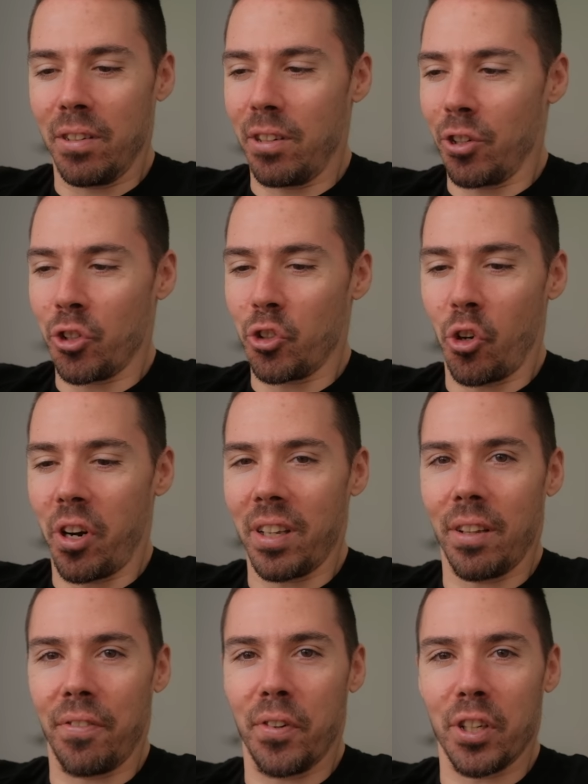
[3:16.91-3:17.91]
destroying
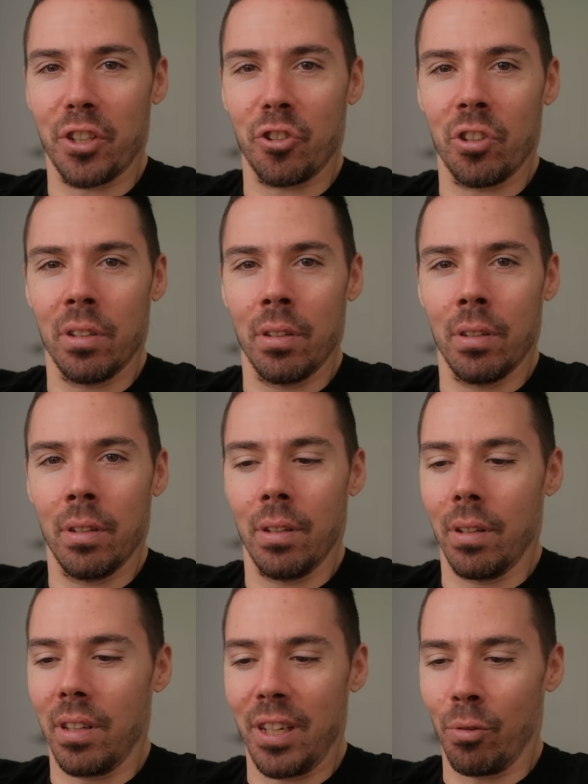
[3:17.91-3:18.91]
the footage,
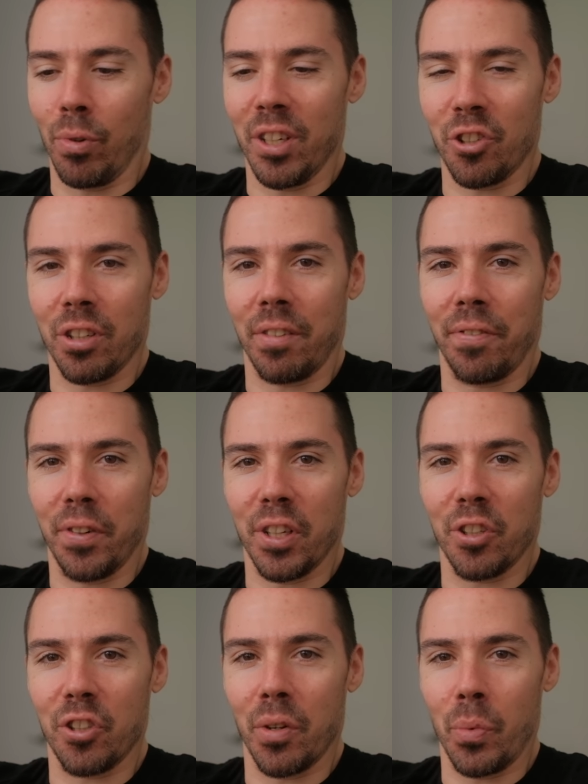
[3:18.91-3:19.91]
the original
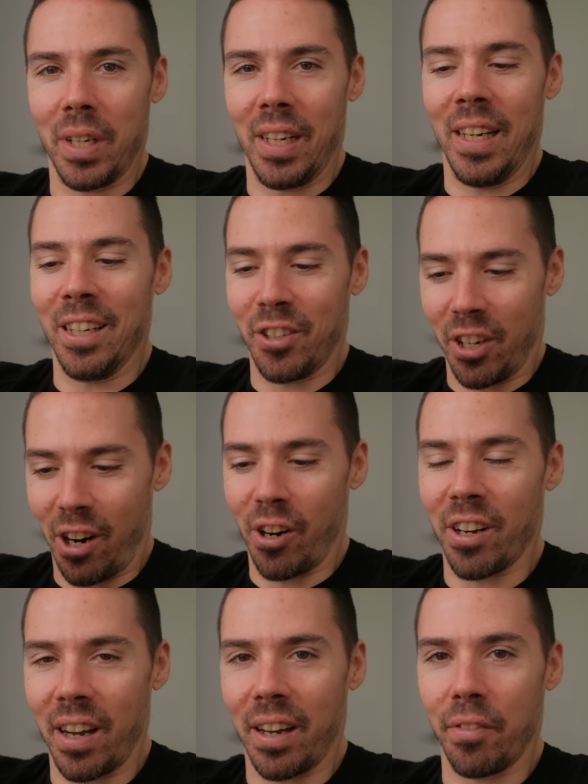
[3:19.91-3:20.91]
footage that we needed to
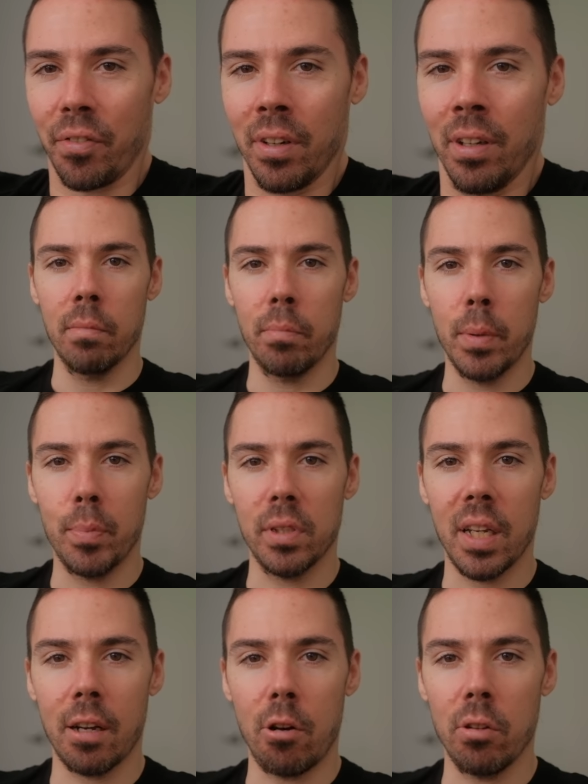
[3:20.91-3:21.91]
archive. People
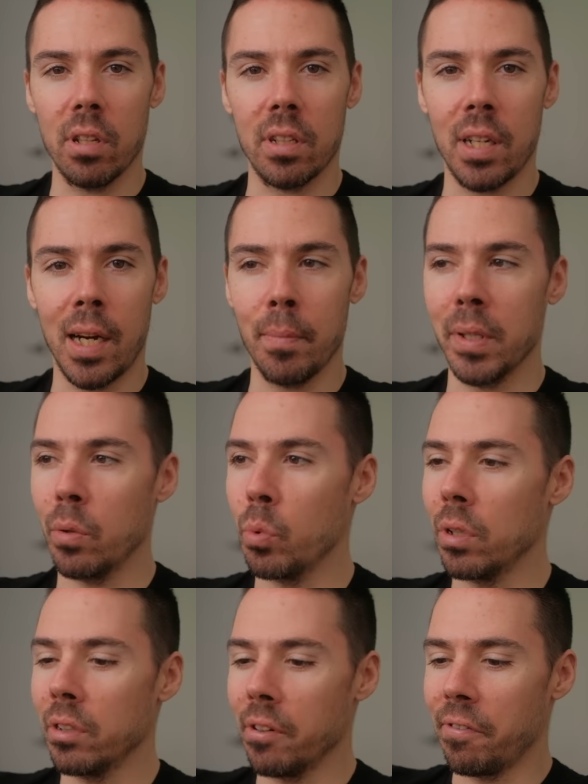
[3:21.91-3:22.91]
take all the time in the
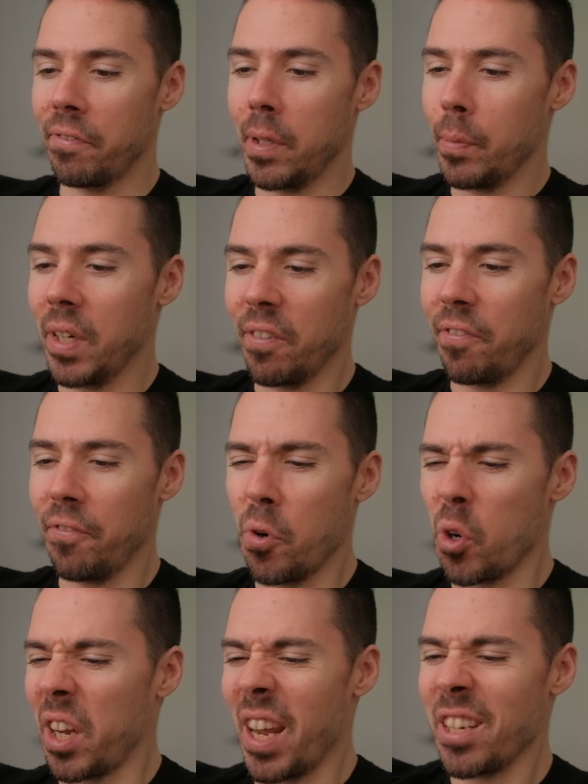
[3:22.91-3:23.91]
world, they're filming in
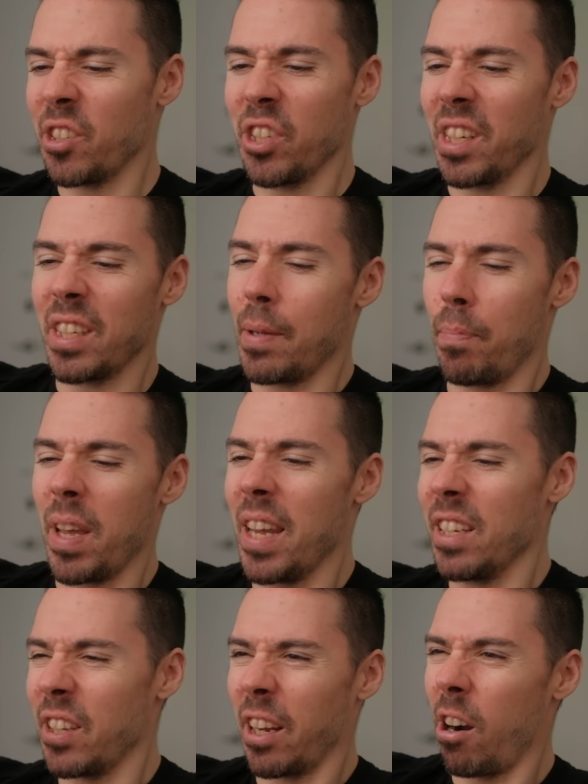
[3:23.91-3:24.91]
4K 60p,
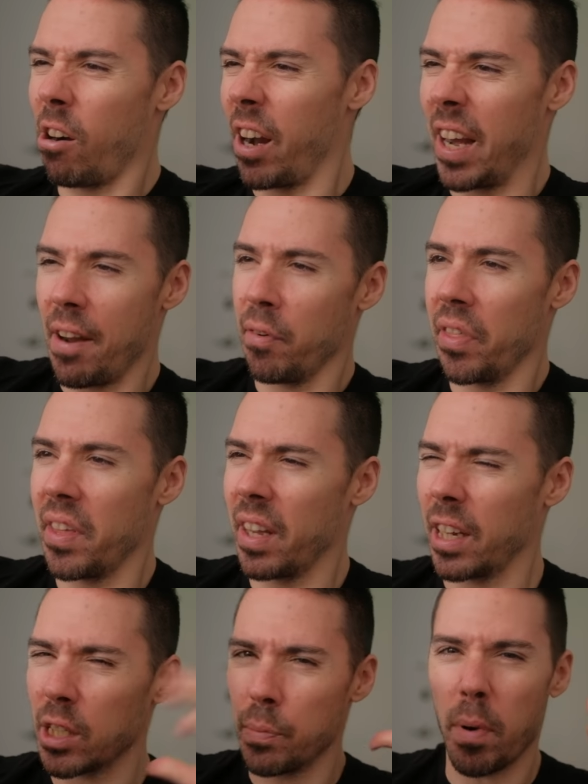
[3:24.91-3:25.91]
it's like, all right, everything
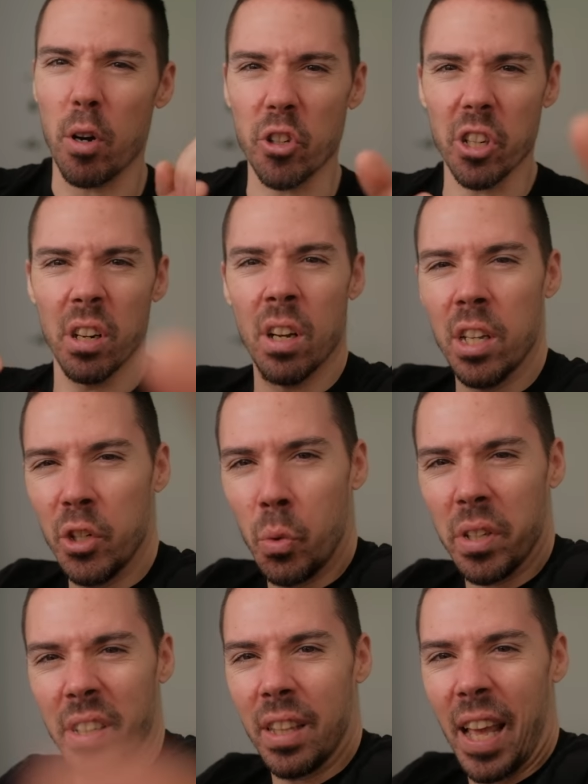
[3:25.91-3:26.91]
exposure,
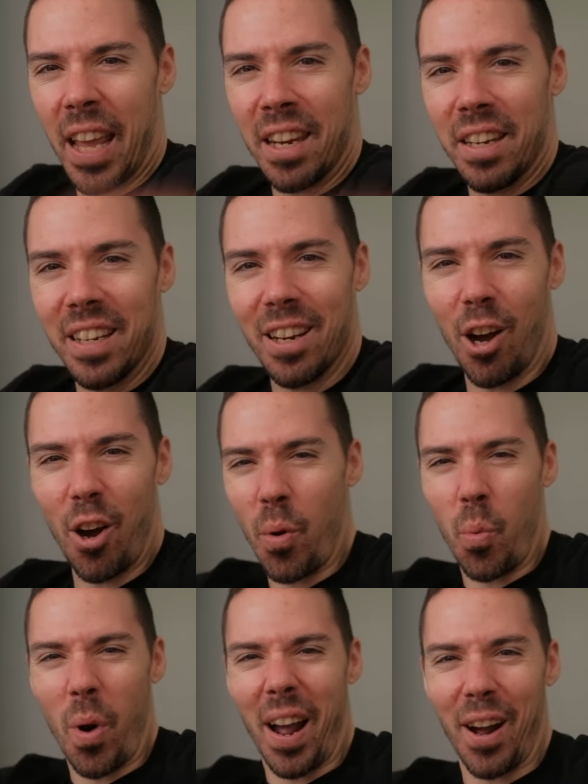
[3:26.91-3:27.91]
twisting the ND, oh
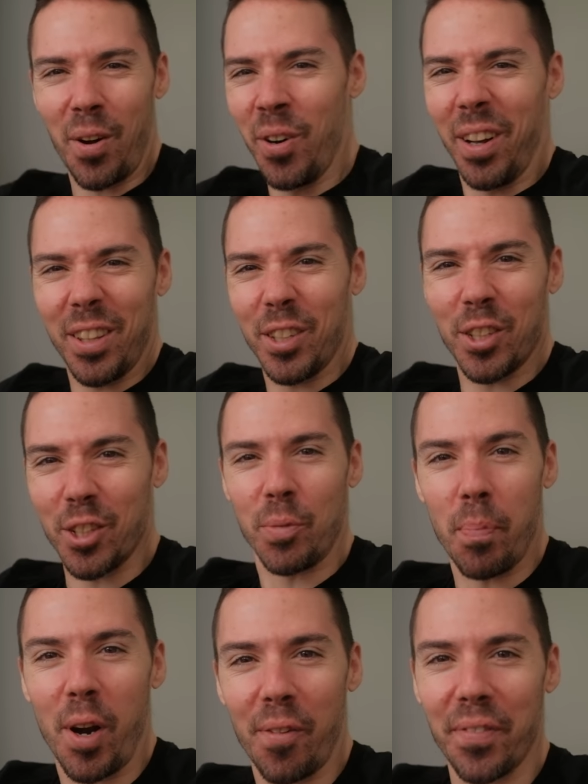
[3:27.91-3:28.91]
wow, this is
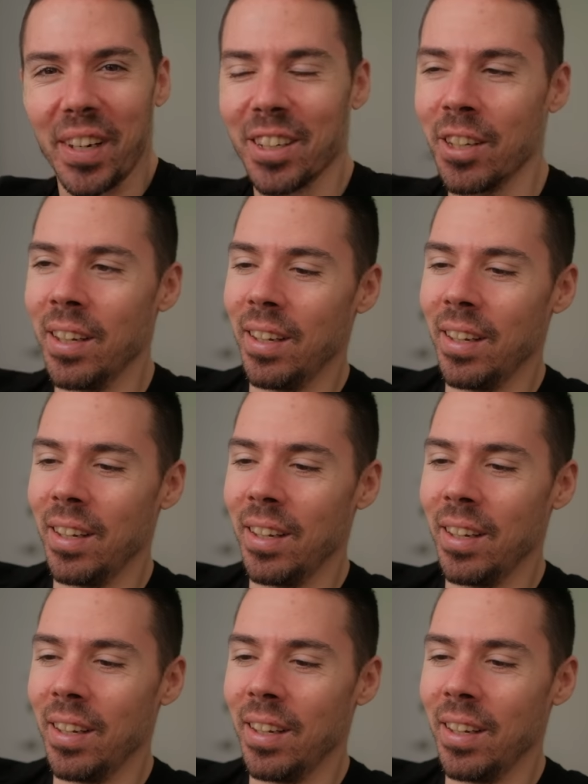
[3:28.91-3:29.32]
perfect.